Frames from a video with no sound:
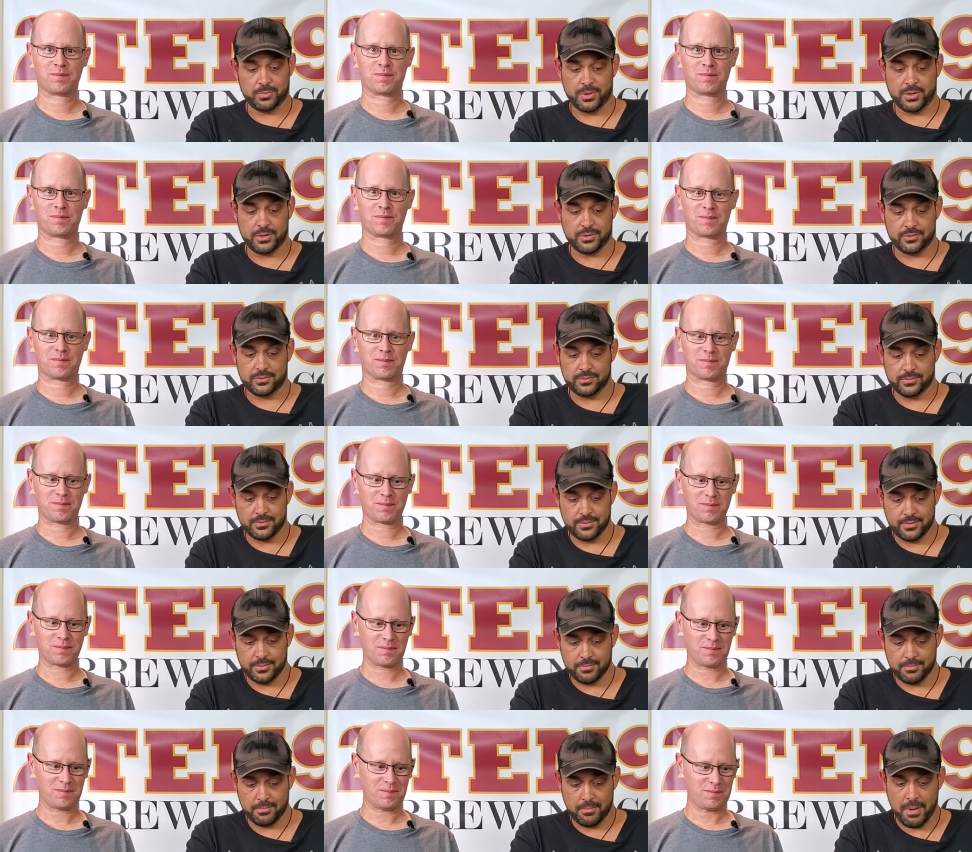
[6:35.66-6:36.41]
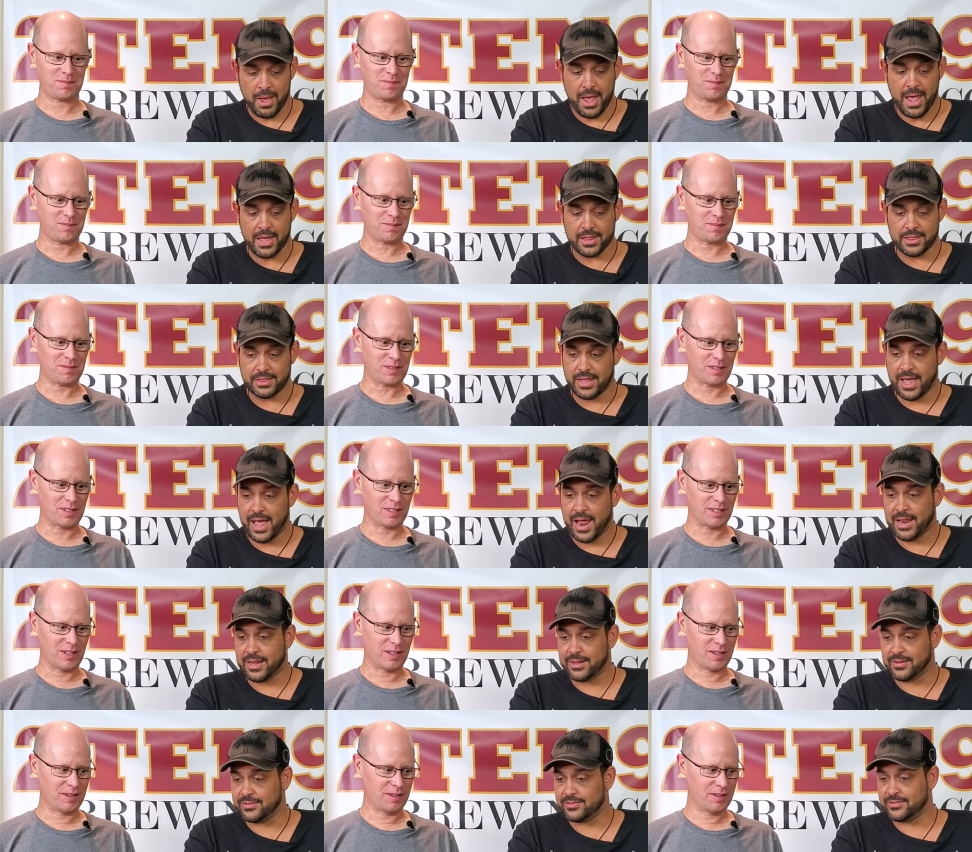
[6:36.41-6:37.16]
Speaker 1: but man,
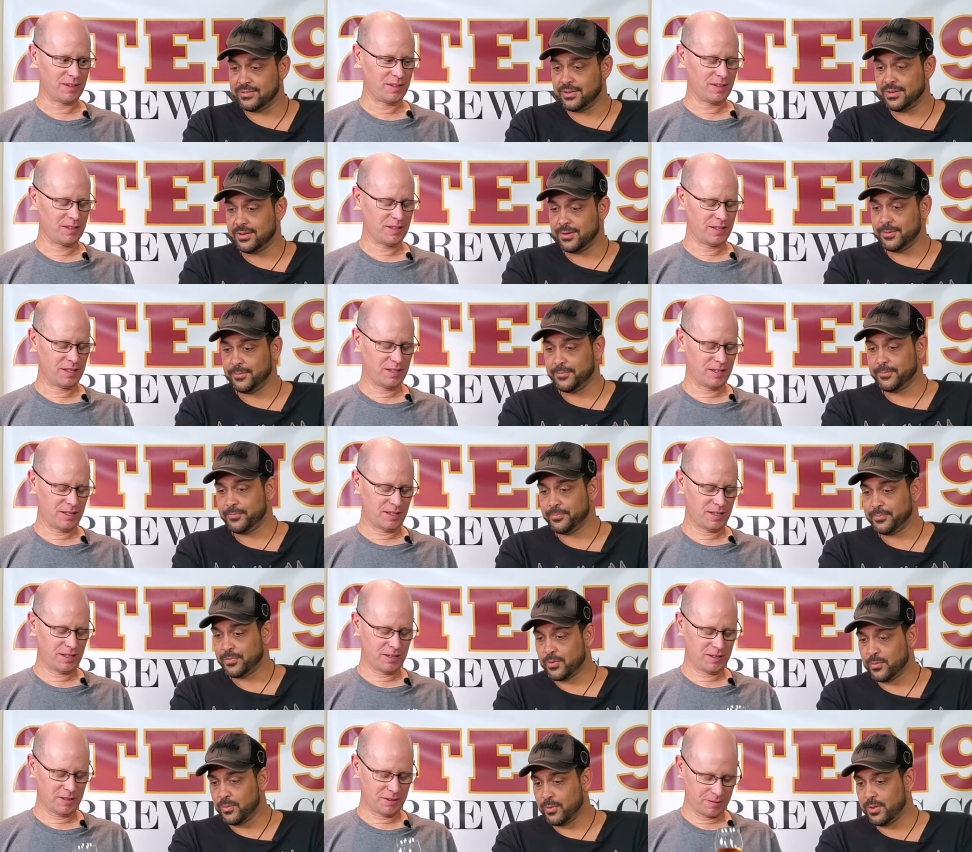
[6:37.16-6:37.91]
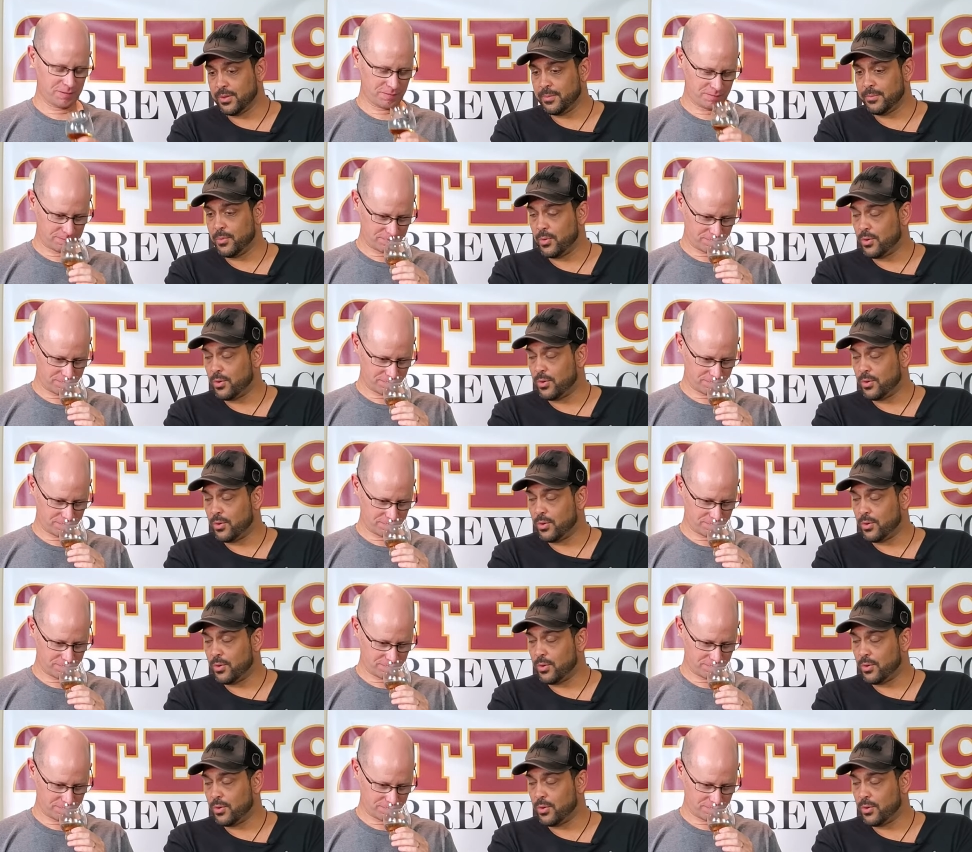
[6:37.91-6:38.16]
that is one of the